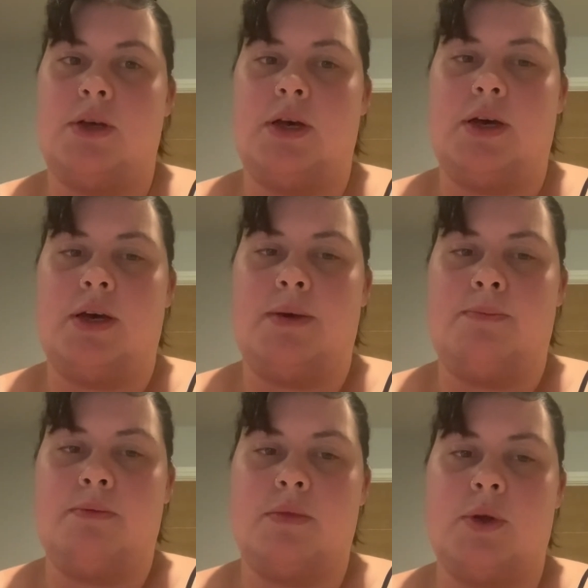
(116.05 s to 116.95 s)

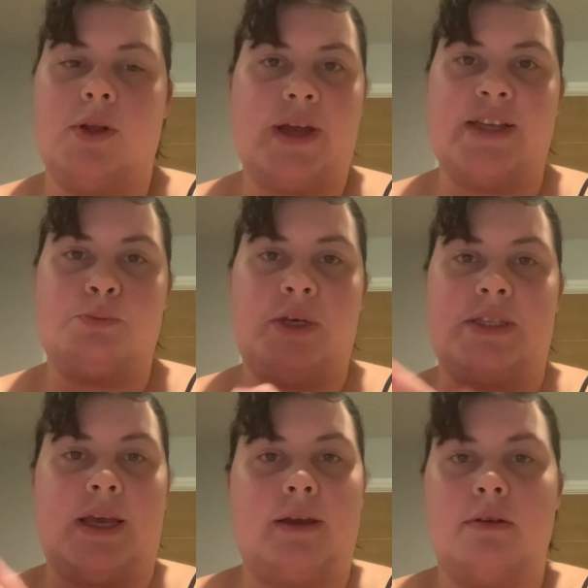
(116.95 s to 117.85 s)
Um, all I get is
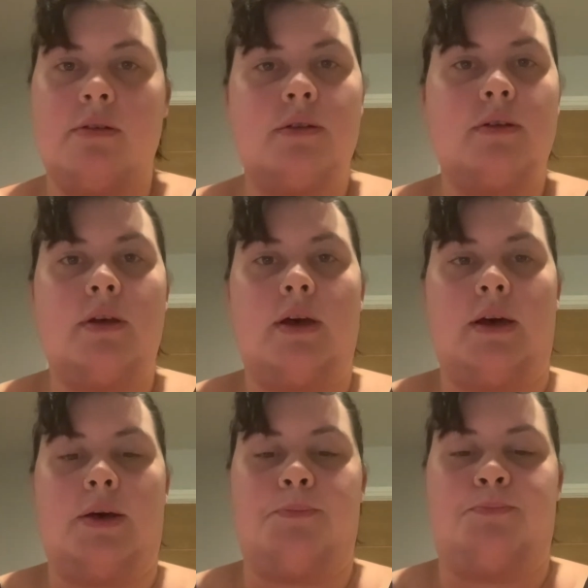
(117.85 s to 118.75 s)
buzzing,
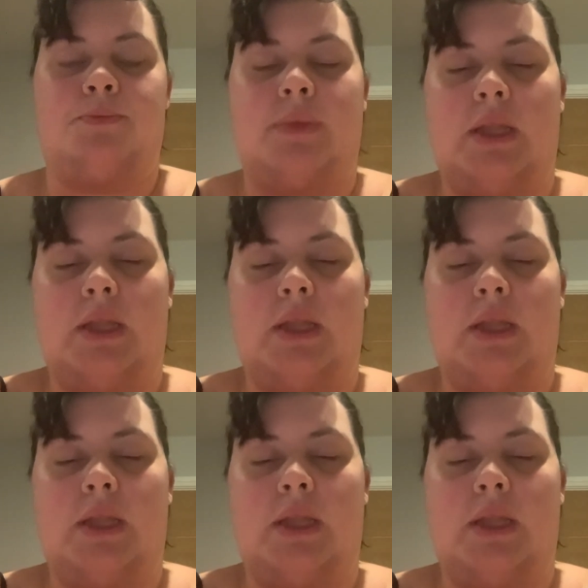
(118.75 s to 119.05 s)
um,